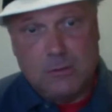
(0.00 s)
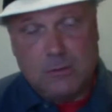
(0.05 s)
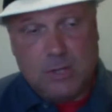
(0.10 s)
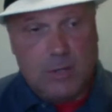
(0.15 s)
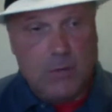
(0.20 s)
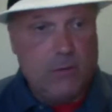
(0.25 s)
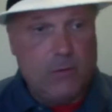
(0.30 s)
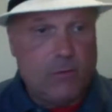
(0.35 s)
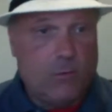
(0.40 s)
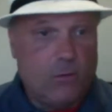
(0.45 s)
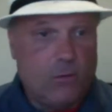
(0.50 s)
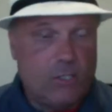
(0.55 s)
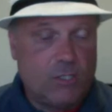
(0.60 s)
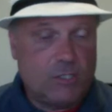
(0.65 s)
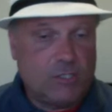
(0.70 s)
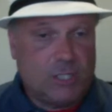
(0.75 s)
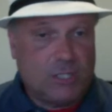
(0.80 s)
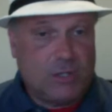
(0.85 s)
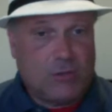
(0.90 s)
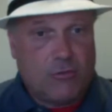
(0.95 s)
They were the
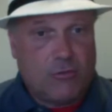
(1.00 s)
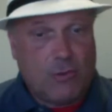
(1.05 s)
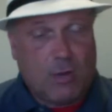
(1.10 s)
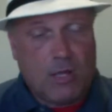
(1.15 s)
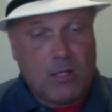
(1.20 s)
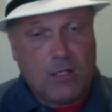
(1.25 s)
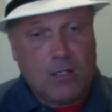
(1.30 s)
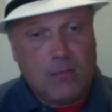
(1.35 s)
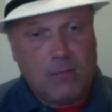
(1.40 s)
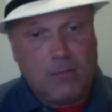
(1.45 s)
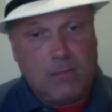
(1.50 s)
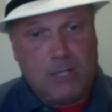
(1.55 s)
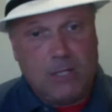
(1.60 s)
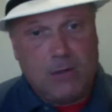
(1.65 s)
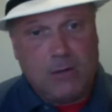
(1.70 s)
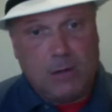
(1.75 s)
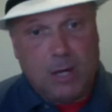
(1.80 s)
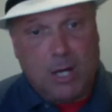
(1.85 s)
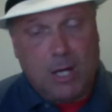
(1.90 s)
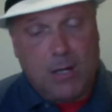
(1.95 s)
ones that threatened to
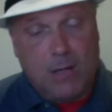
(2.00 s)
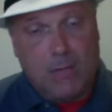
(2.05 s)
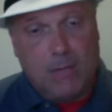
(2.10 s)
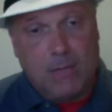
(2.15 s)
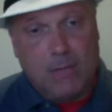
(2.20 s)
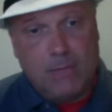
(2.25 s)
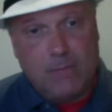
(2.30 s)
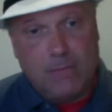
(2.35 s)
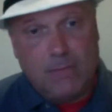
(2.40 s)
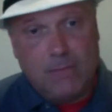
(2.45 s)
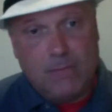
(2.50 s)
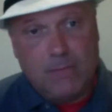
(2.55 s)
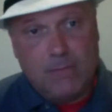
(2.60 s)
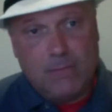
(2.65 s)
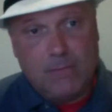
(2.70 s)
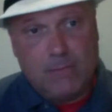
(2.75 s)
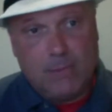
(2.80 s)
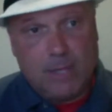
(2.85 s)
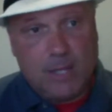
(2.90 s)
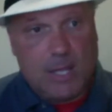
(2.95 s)
beat her up.
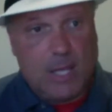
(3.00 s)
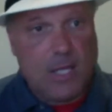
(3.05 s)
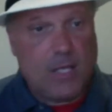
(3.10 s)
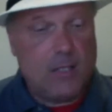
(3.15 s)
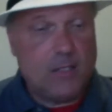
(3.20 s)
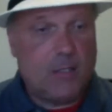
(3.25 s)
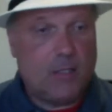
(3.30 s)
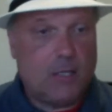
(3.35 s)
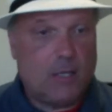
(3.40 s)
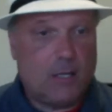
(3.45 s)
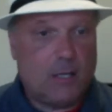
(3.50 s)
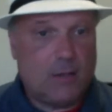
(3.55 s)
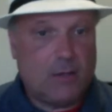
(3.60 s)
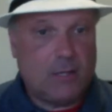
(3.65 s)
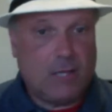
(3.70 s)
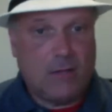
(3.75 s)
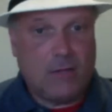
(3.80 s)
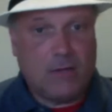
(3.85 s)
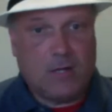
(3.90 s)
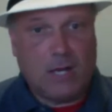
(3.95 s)
And
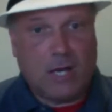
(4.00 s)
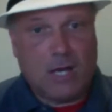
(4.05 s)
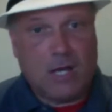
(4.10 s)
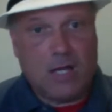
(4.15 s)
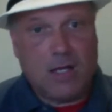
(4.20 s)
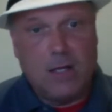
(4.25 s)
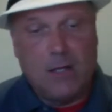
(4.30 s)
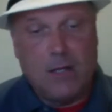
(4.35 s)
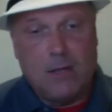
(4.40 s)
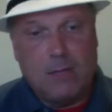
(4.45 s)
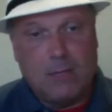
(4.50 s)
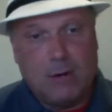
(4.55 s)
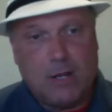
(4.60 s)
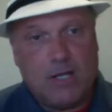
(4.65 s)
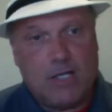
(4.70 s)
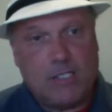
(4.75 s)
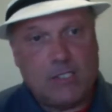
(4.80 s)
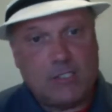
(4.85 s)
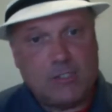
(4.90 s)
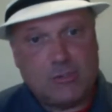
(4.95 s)
the other guy,
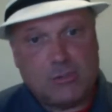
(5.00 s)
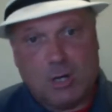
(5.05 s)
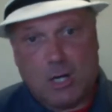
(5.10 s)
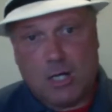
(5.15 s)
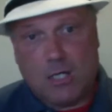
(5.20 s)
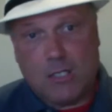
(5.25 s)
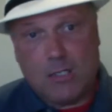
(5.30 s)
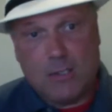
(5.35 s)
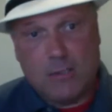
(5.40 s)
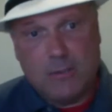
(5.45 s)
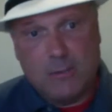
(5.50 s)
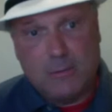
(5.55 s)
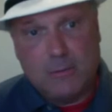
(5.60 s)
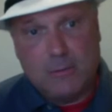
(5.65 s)
Brandon Straka.